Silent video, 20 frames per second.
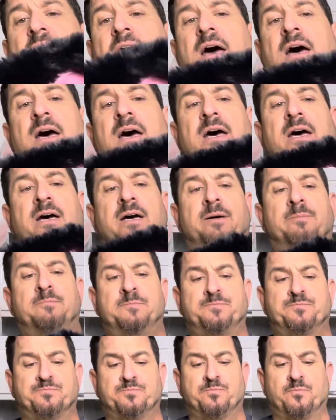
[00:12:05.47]
There
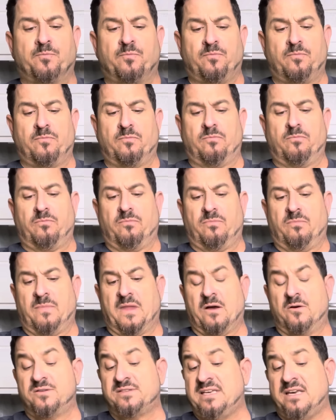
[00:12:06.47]

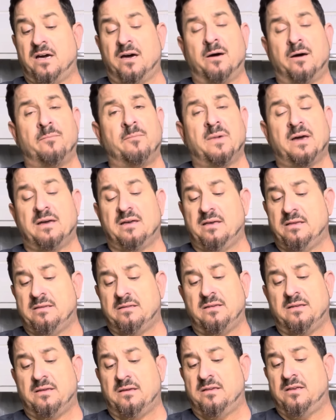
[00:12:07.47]
goes the,
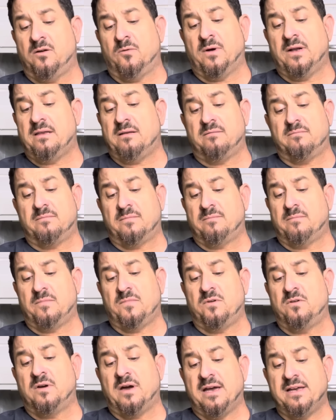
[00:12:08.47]
you know what?
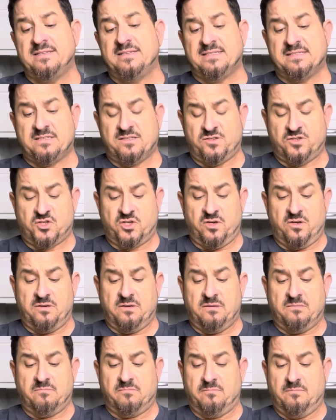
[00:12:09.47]
You guys
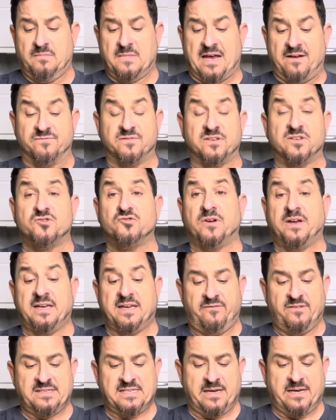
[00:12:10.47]
should have to drink
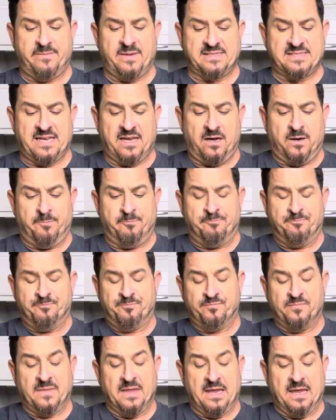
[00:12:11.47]
every time I say
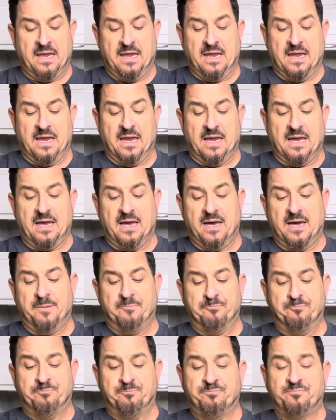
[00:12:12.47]

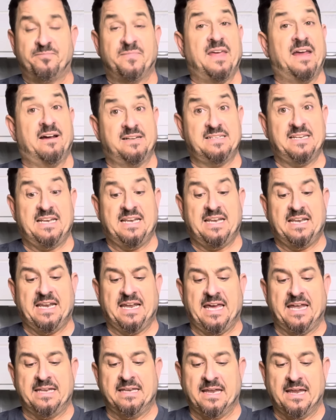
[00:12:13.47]
there, I did it
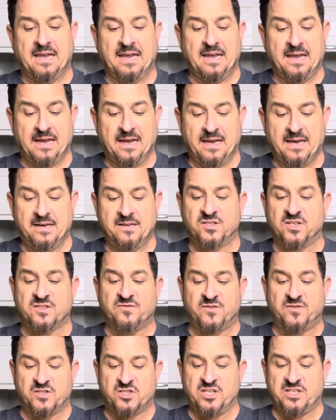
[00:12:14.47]
again,
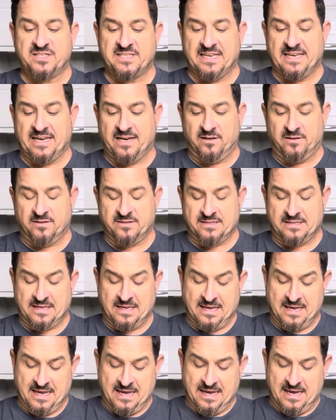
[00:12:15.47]
just for shits and giggles.
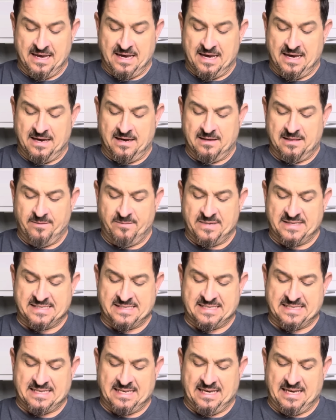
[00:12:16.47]
Let me
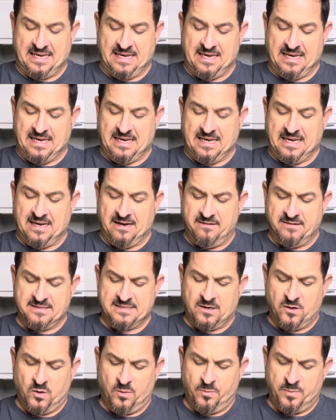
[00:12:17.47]
see here, is
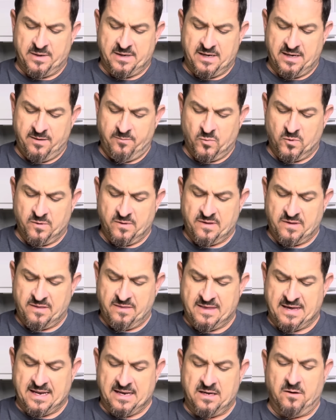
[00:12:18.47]
that open any more than that?